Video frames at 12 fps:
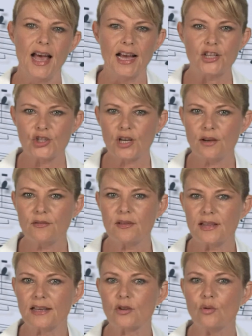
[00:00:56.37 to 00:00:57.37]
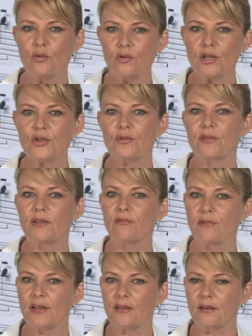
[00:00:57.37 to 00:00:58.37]
has shown that auditory
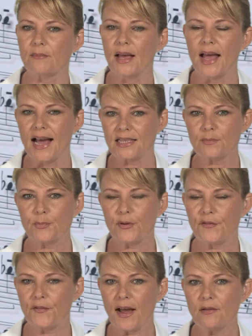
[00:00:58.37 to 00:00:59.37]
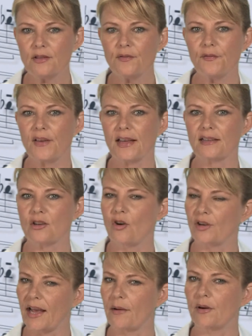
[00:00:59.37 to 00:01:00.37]
rhythm has a profound effect
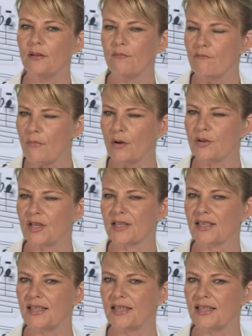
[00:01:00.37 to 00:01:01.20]
on our motor